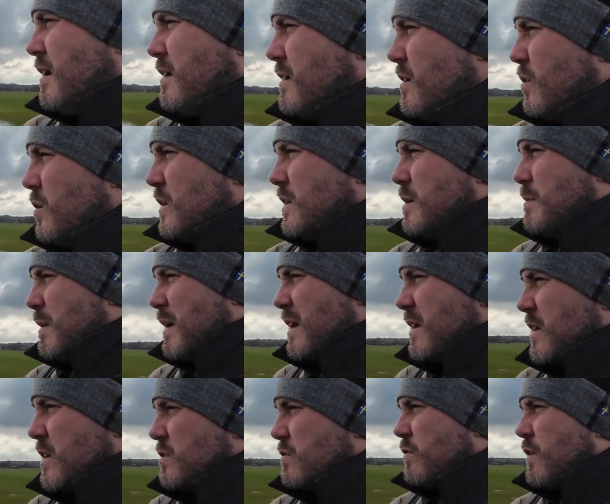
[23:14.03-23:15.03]
You look in the middle
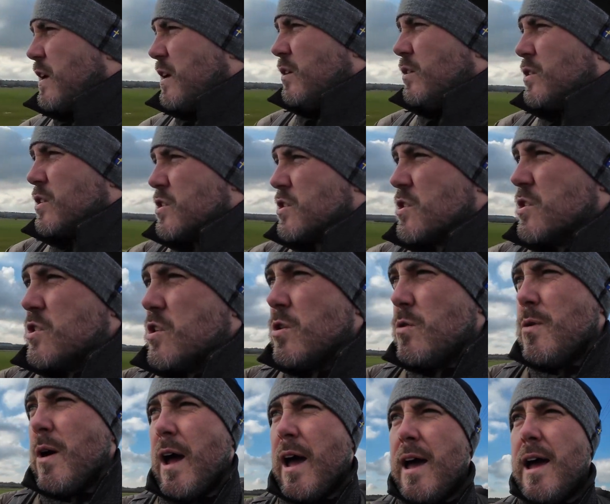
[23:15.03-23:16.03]
of this field, there's
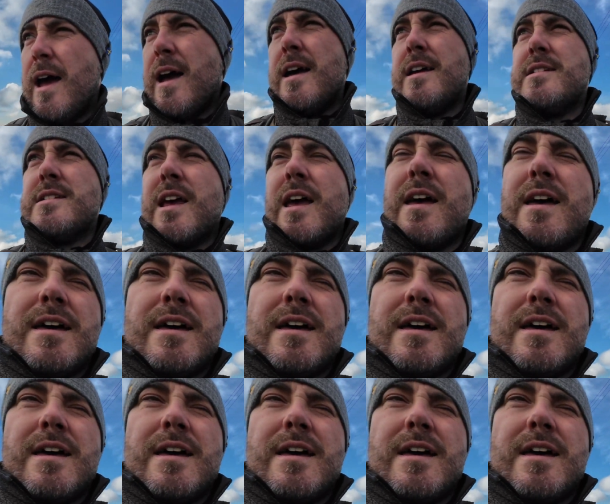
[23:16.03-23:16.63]
two hares.